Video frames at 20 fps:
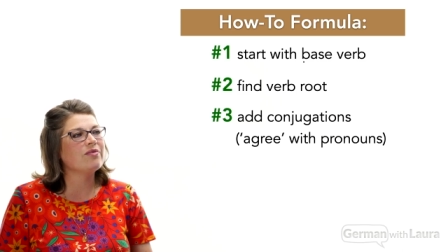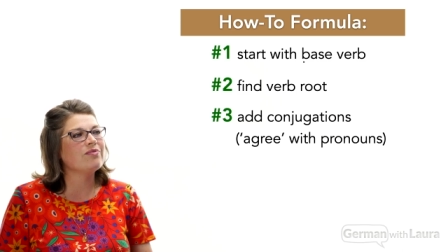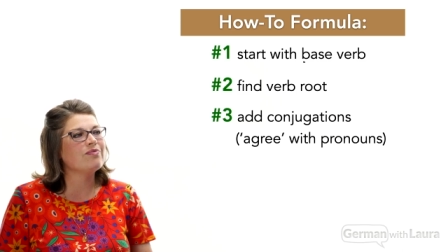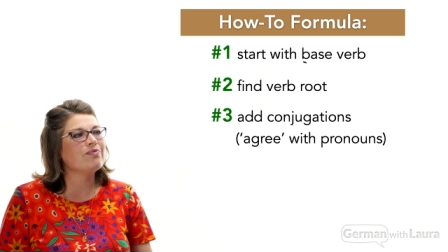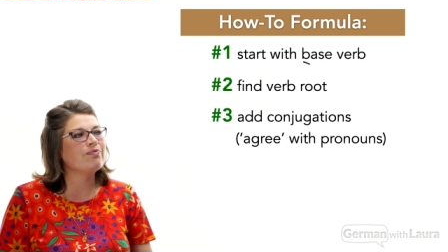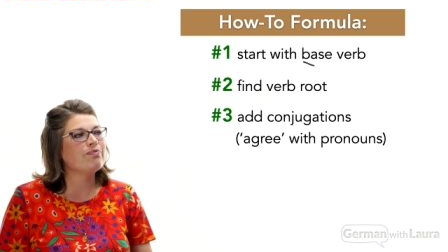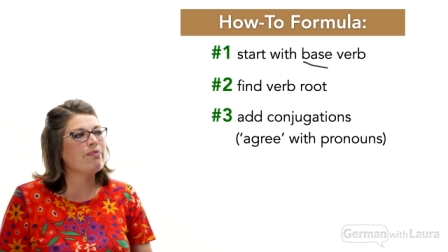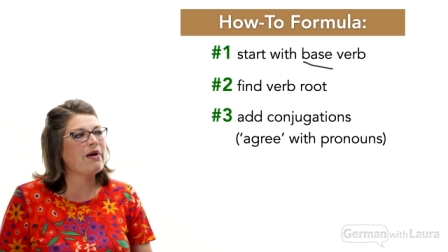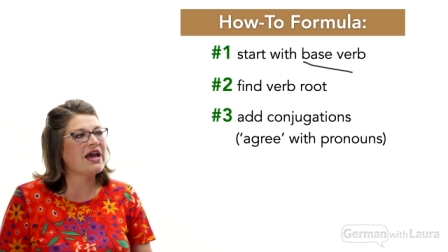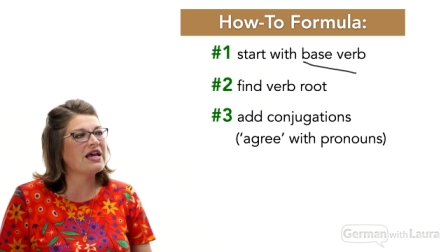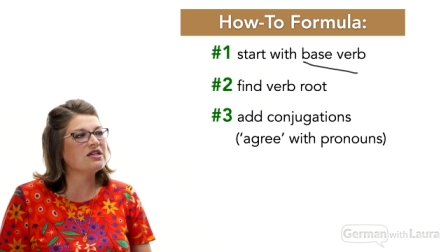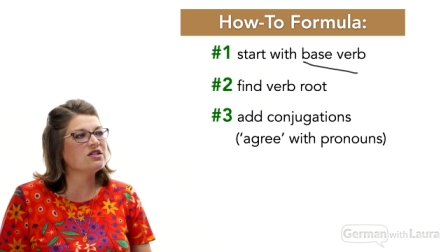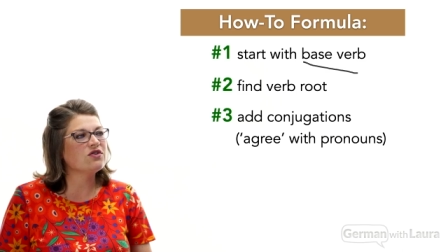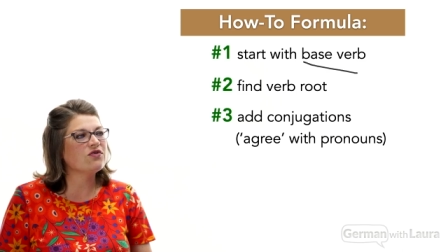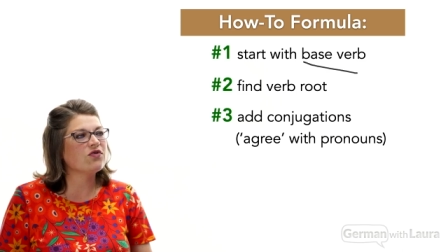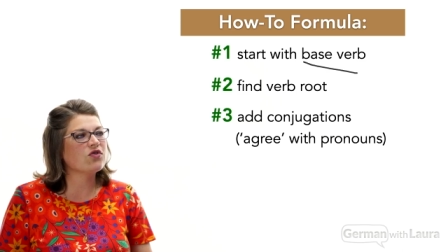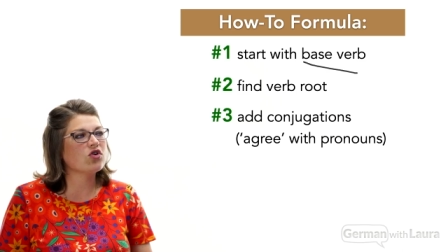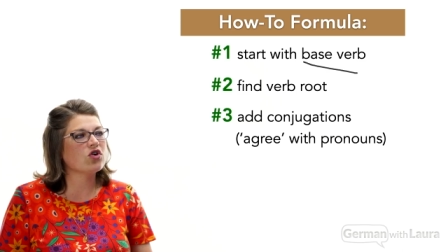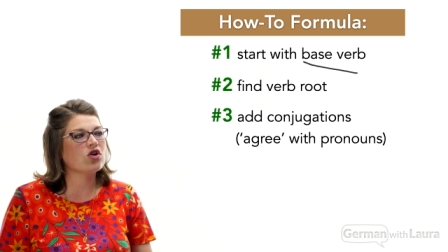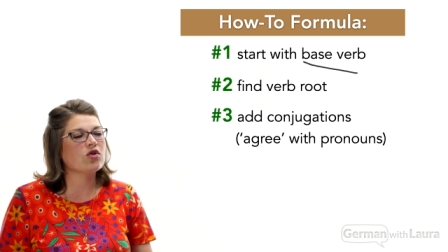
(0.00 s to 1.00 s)
the
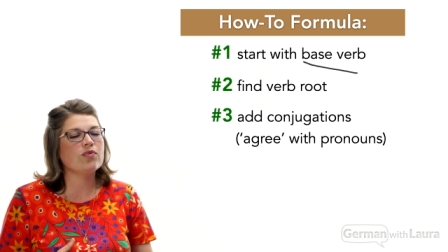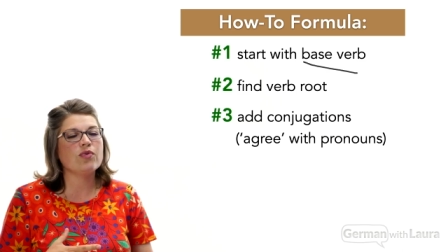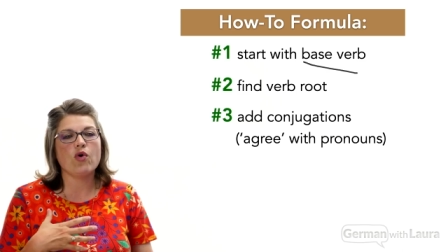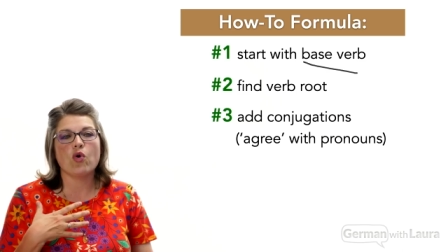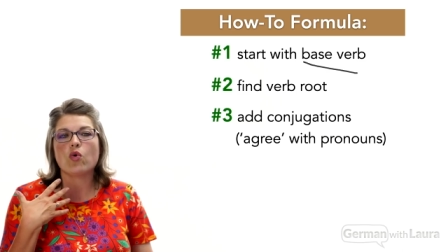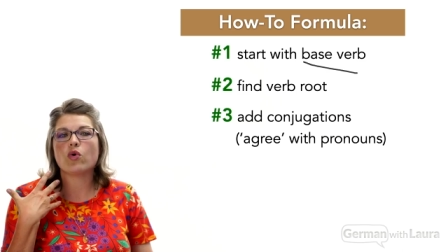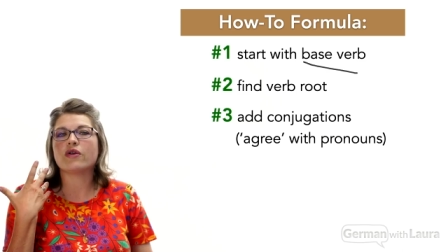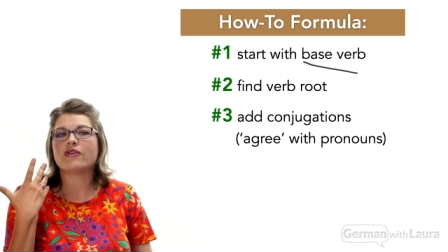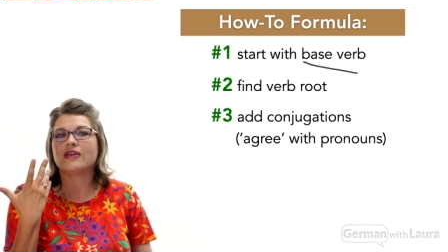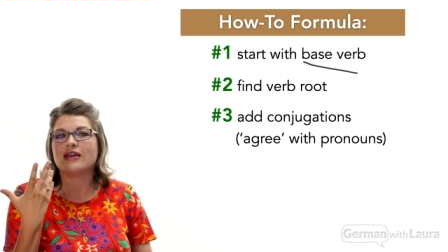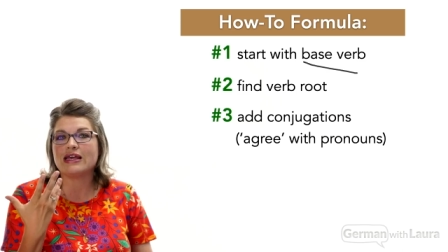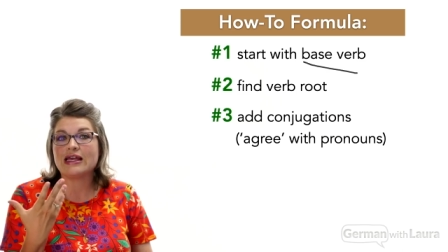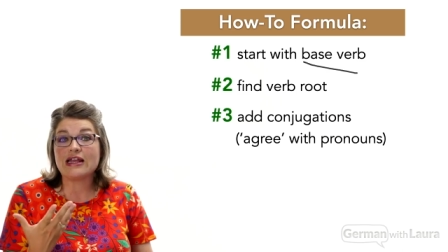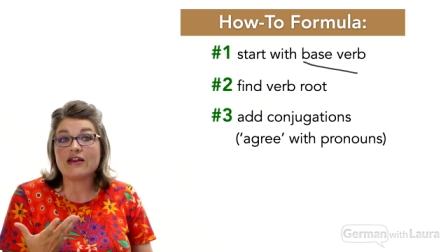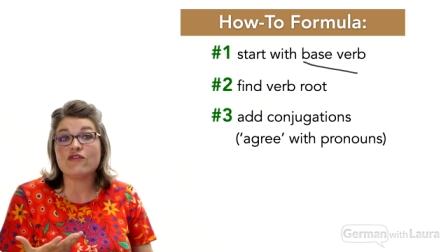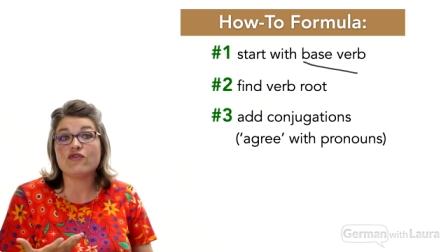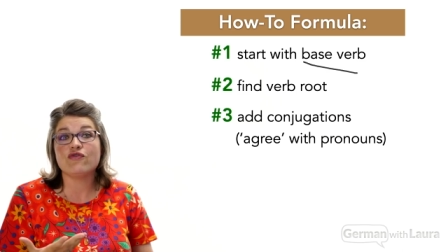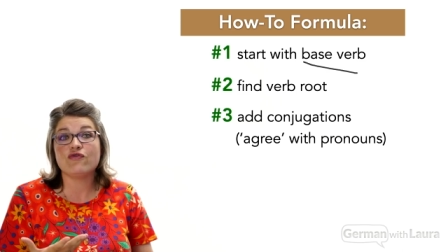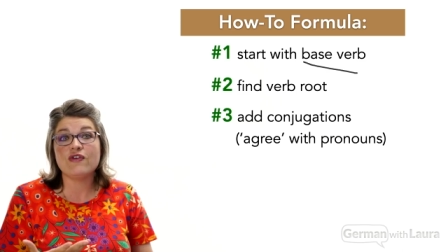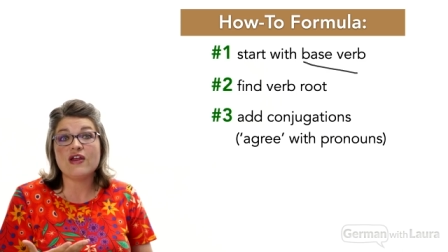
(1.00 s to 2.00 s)
base verb or the
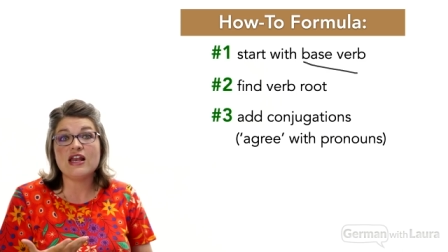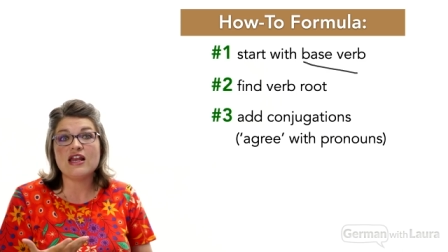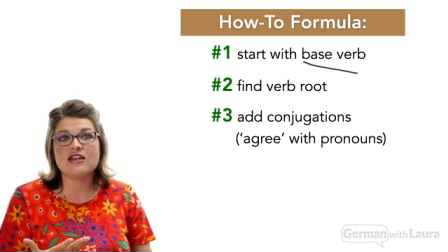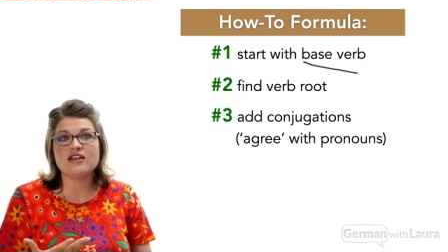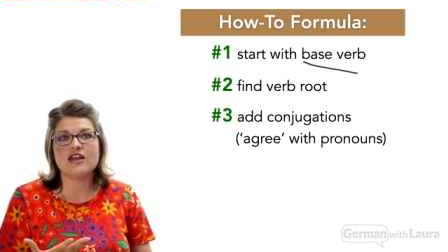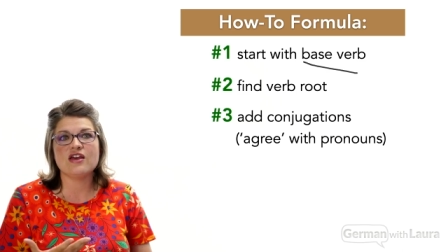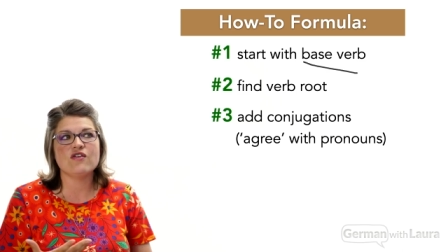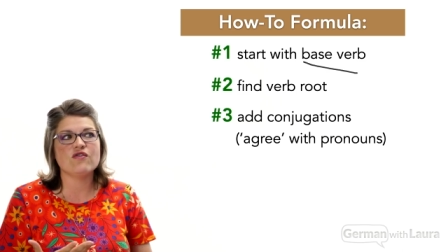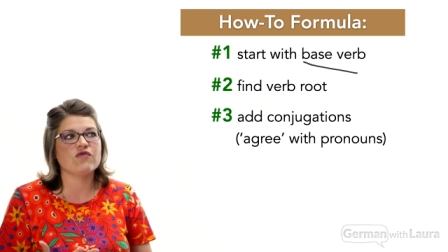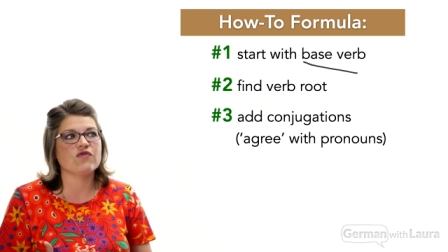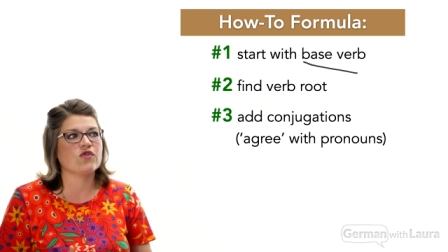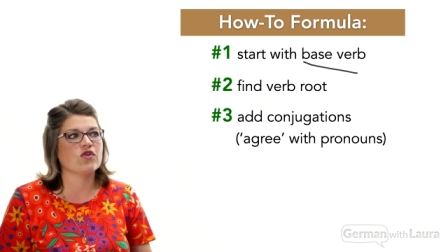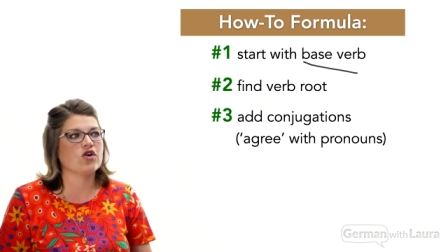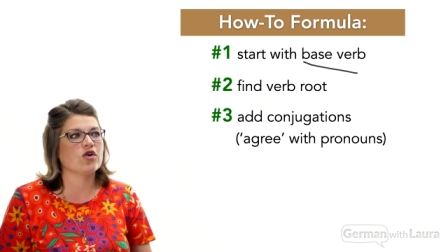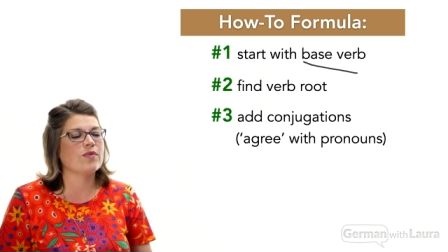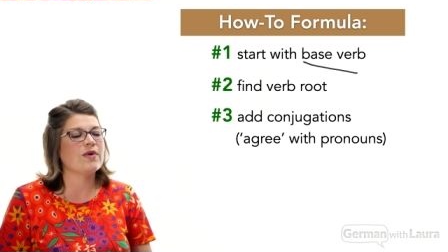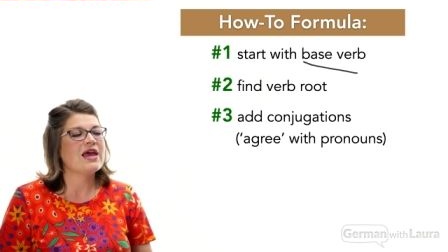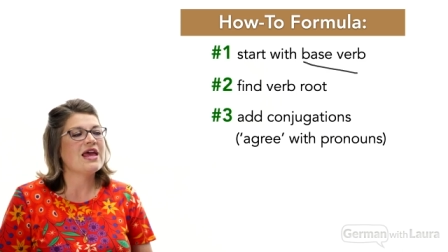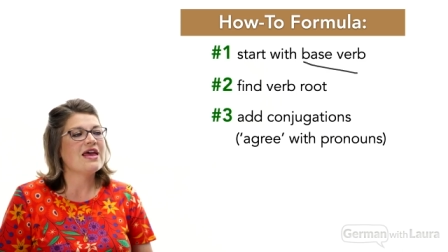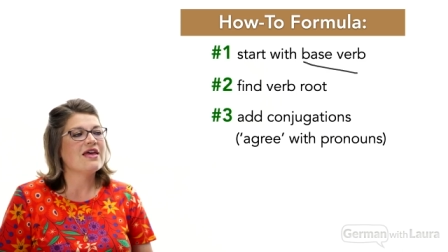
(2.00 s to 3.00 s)
infinitive
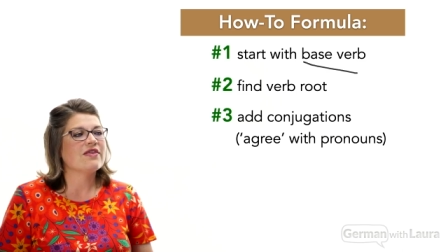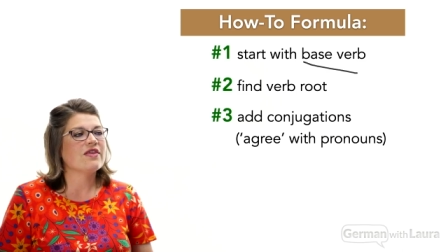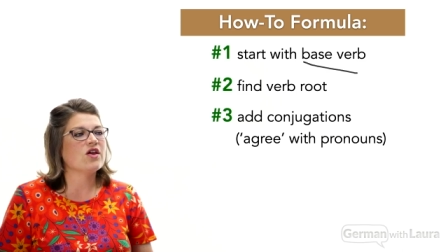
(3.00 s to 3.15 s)
verb,